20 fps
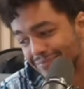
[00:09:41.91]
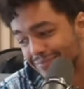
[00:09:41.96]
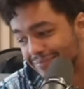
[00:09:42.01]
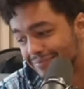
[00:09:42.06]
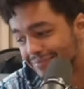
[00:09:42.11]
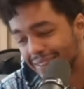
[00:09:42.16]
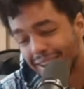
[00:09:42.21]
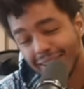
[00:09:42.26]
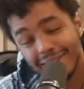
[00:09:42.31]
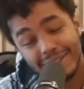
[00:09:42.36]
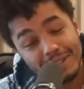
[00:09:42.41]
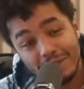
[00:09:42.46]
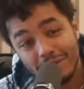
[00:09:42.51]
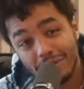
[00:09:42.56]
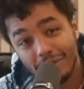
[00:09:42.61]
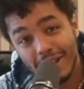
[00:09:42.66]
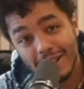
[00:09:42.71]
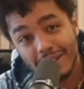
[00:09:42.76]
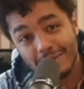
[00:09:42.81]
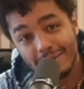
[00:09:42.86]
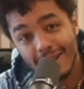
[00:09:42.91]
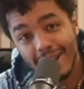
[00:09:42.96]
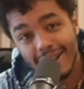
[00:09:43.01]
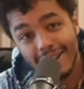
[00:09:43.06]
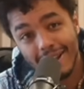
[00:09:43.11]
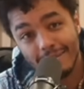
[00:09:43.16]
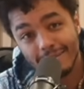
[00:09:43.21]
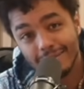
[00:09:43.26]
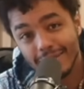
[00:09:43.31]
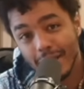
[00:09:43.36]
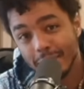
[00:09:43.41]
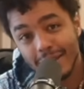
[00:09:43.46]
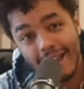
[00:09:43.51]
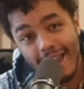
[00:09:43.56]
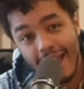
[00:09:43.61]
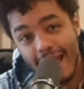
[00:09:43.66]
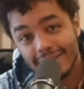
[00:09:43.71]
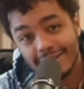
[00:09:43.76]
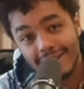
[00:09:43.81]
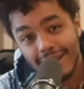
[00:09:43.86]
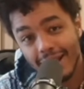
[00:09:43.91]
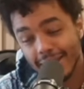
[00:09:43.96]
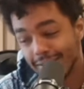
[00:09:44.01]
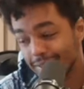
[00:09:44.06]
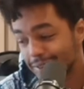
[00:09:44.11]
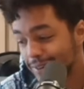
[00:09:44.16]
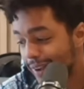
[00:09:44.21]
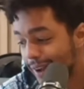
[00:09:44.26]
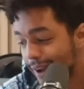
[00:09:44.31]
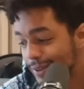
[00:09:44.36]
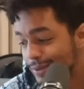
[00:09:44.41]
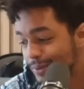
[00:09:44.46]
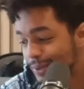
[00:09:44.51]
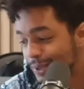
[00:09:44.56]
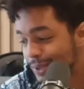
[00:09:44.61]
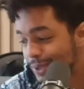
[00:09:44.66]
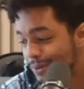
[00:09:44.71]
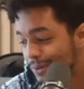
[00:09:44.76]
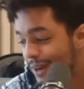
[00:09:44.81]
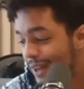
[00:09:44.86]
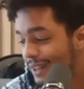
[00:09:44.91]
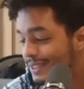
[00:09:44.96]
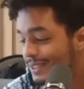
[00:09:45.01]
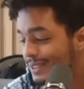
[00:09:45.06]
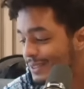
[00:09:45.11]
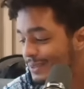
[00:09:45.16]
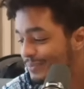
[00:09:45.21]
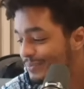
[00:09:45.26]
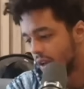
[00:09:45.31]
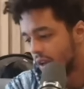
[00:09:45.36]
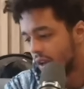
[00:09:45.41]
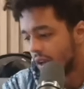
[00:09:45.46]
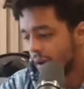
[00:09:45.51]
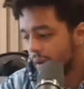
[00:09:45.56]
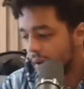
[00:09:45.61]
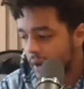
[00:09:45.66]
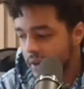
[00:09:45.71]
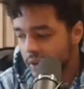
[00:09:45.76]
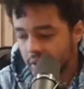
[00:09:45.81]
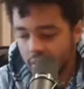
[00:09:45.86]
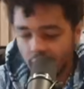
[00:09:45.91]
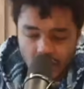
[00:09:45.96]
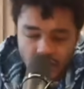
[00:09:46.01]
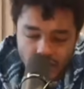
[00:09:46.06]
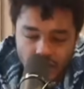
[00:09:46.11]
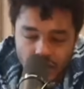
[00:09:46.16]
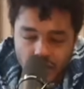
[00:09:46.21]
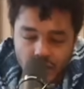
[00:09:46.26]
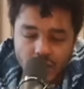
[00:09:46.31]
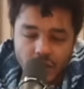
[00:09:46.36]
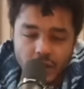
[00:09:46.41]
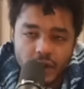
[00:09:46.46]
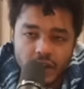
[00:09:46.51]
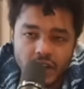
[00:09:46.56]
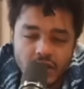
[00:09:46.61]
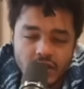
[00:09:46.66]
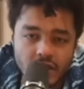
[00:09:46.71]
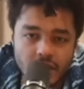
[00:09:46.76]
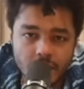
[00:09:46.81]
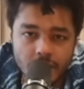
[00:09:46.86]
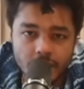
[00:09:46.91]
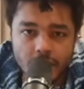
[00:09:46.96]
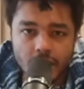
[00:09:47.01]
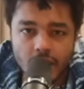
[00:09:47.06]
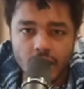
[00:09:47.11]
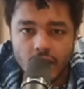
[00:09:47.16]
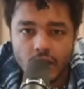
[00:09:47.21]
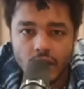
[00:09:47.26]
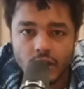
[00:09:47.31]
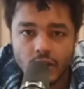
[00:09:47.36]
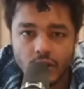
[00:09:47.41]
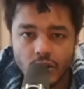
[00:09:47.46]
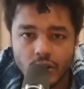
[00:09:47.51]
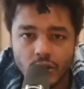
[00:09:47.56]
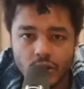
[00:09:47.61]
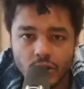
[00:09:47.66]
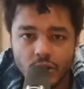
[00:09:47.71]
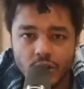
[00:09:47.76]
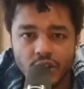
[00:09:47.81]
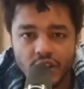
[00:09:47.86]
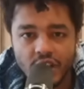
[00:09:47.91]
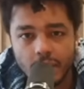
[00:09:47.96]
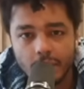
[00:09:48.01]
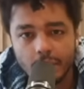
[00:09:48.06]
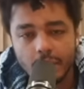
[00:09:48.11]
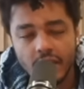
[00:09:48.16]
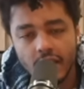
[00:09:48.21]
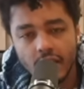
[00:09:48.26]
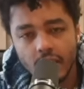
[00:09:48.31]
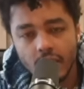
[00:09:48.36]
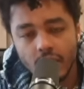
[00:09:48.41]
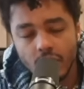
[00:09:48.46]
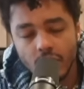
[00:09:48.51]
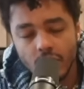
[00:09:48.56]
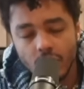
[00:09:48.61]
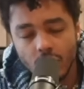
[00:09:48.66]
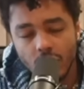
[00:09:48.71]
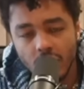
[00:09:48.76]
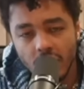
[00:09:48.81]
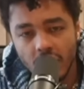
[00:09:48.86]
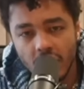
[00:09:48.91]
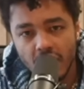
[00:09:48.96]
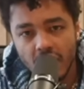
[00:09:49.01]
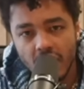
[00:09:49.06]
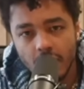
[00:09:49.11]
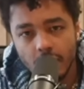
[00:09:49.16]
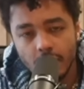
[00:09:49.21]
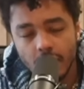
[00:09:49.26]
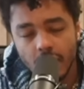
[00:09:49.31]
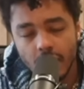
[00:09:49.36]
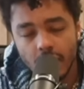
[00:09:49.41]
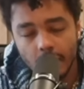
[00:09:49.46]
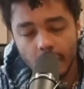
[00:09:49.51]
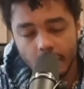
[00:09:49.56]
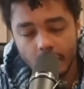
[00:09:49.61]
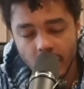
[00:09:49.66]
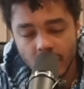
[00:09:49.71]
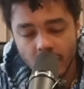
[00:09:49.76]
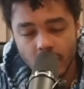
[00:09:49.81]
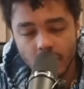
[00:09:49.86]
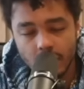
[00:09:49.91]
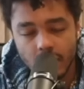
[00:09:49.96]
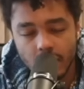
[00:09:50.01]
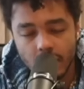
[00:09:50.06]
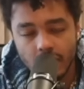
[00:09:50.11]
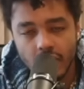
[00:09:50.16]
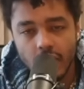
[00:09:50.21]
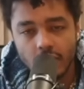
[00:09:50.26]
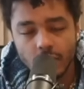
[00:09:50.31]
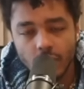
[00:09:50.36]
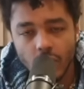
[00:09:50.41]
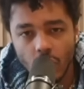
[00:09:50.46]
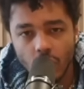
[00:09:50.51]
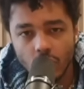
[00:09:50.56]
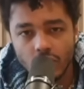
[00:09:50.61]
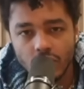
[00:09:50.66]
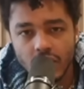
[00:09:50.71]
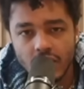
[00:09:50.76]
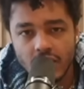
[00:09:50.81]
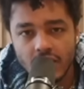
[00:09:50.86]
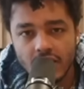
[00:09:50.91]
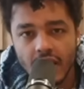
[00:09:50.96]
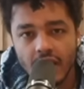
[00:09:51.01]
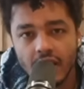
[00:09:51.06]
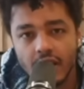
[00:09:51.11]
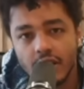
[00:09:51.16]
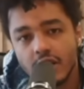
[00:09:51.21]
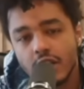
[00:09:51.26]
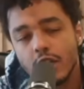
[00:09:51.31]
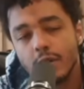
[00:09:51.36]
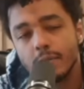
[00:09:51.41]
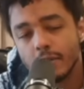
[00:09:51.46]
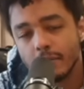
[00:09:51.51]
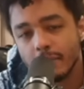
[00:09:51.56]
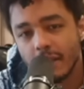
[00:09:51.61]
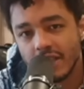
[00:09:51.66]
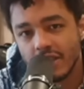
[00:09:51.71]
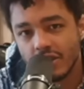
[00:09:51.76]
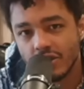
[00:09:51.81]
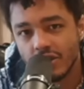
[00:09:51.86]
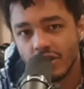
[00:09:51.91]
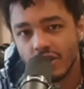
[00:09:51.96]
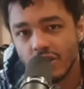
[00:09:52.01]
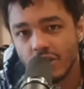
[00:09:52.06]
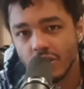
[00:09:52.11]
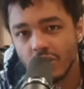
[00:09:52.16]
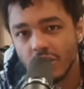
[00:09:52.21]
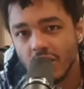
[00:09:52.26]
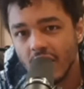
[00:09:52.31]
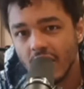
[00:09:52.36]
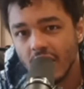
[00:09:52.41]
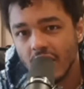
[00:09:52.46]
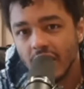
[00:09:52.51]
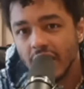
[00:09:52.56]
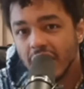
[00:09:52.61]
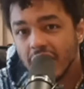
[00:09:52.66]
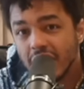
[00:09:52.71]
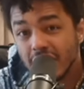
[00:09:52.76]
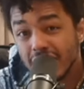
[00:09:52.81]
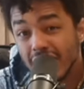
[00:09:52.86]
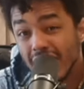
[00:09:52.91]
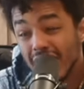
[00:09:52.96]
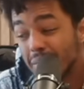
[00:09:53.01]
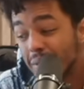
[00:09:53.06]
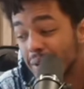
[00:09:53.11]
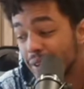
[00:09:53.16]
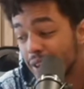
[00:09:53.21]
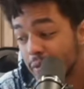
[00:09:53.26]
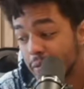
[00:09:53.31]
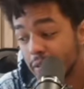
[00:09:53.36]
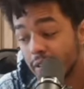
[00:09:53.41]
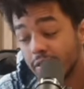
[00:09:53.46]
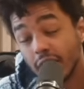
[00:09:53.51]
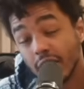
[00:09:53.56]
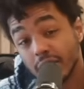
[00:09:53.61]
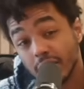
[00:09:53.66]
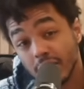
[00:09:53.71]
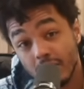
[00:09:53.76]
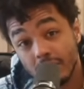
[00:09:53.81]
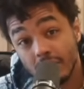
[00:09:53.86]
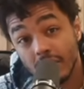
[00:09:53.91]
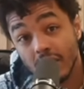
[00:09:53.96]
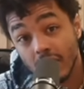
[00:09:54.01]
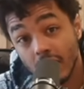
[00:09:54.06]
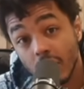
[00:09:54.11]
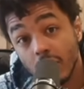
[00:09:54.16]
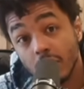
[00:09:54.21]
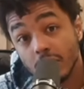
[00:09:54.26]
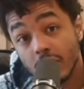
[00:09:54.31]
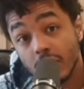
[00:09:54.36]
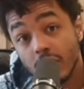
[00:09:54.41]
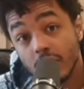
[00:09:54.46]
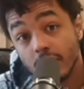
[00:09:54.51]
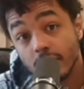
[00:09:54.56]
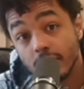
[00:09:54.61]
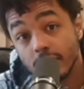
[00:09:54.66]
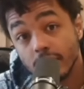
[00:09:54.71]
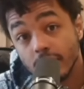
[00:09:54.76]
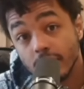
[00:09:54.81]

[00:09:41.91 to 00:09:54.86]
Man, these threats, man, I be gaslighting you guys with these threats. And you know what's crazy? You keep giving him coldness and he keeps messaging you. He doesn't even give a fuck that you're being cold with him.